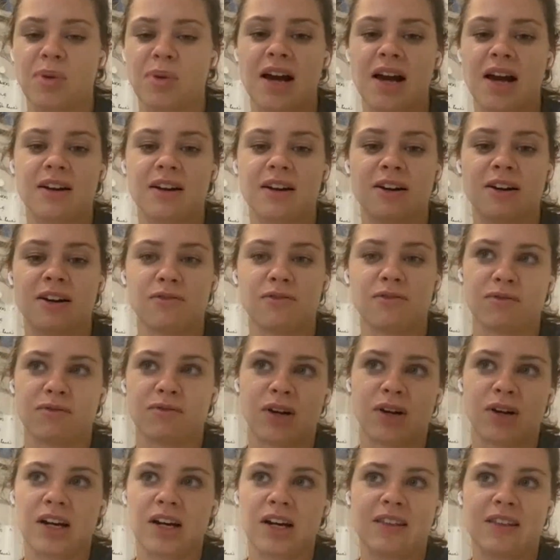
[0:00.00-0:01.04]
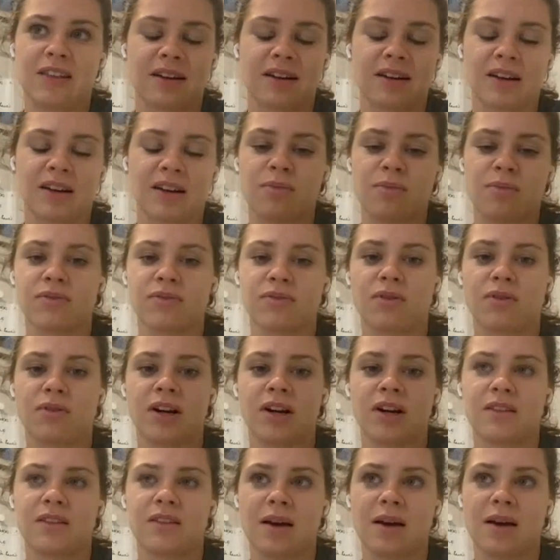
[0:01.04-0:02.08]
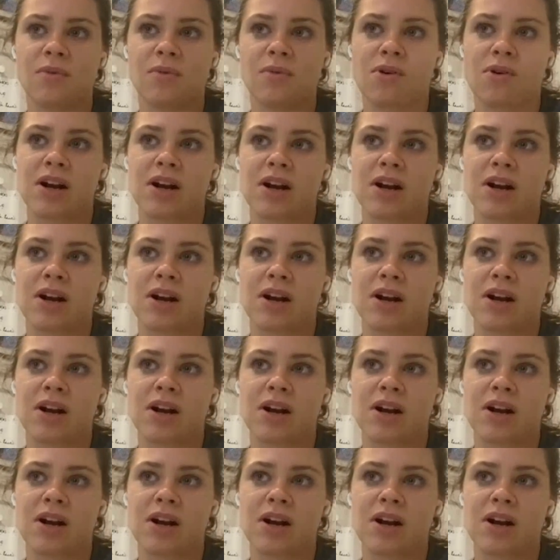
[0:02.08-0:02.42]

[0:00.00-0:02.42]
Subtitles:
pattern of what I'd eat the night before that